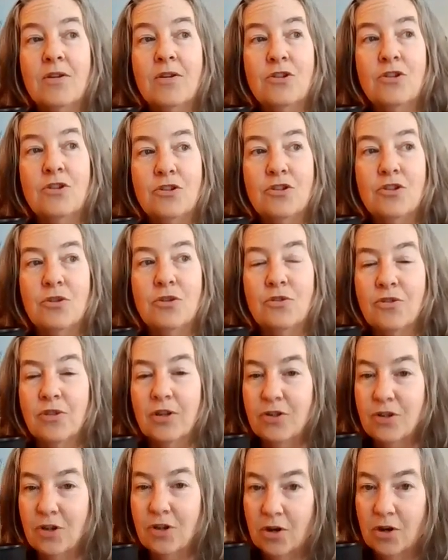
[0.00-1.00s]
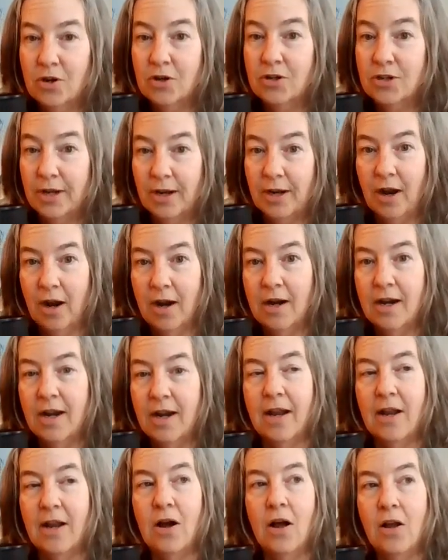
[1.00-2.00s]
just showed such courage and heart,
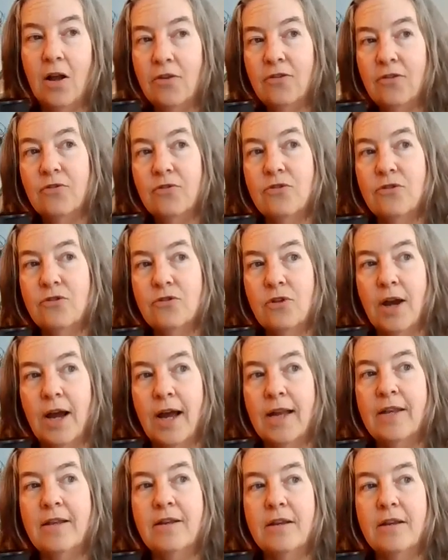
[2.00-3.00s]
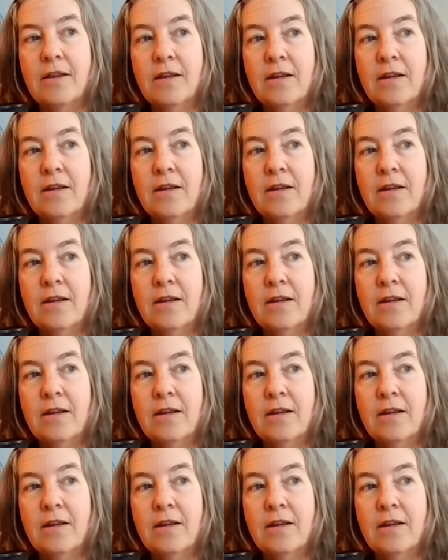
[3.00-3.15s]
and also tried